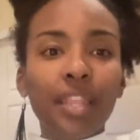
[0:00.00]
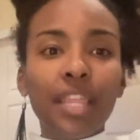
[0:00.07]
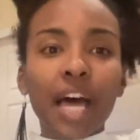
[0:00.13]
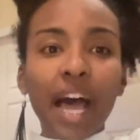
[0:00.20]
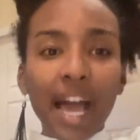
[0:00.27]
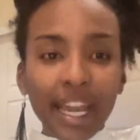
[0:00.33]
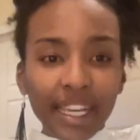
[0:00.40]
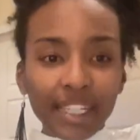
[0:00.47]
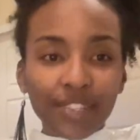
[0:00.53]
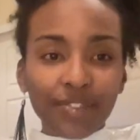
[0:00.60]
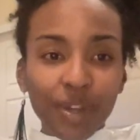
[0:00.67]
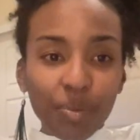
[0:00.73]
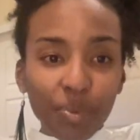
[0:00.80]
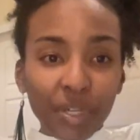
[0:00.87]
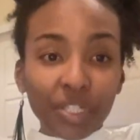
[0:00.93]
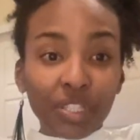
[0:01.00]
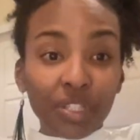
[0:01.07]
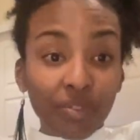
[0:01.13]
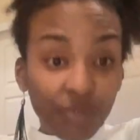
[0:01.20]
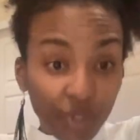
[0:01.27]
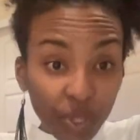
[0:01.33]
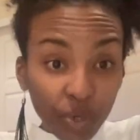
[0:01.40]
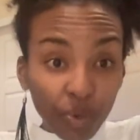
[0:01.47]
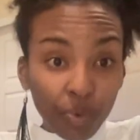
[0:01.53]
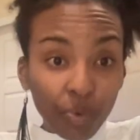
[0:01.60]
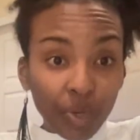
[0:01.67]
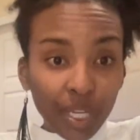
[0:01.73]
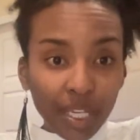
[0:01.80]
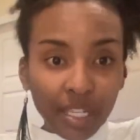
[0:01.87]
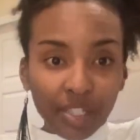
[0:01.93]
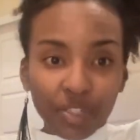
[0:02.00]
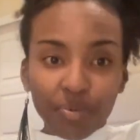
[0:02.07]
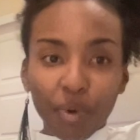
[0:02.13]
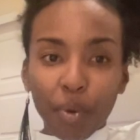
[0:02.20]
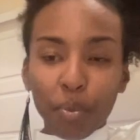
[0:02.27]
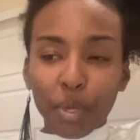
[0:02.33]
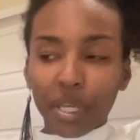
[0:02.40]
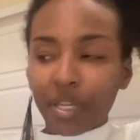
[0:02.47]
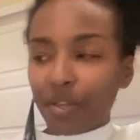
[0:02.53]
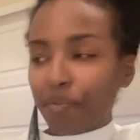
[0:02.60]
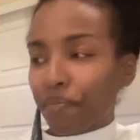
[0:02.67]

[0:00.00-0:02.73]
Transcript: the highest vibration of you in each moment.